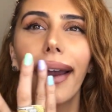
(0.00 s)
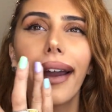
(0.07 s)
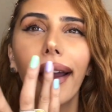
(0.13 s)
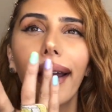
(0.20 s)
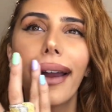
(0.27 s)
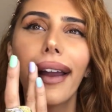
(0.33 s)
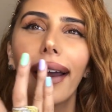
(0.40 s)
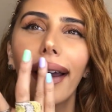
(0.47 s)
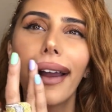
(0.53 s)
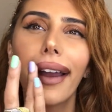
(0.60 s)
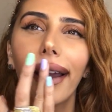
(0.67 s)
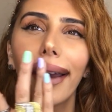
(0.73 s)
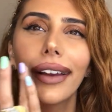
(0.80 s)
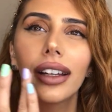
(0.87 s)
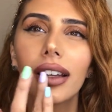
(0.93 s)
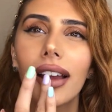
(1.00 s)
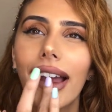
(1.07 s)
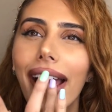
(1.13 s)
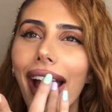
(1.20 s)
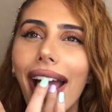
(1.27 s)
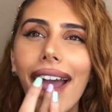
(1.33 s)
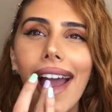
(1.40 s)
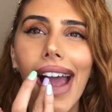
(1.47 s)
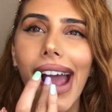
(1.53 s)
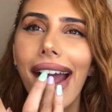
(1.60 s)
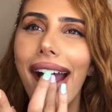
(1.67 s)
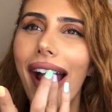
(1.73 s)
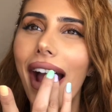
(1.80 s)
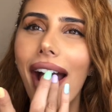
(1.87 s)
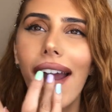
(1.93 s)

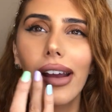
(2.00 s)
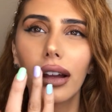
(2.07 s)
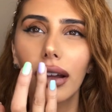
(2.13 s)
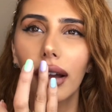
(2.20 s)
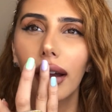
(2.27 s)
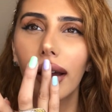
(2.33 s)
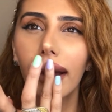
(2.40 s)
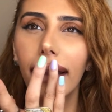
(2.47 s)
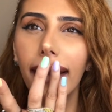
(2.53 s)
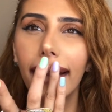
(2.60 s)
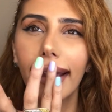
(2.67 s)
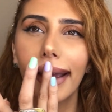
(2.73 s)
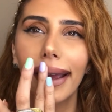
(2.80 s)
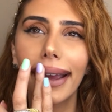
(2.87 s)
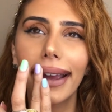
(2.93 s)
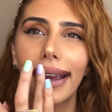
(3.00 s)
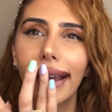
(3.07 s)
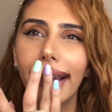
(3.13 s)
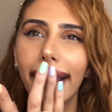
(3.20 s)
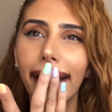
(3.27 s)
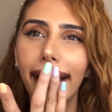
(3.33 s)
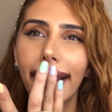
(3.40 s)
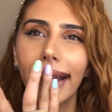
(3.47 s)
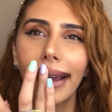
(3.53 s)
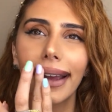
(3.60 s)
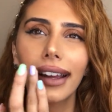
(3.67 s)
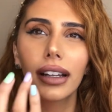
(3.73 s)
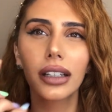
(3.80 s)
No one is speaking in this clip.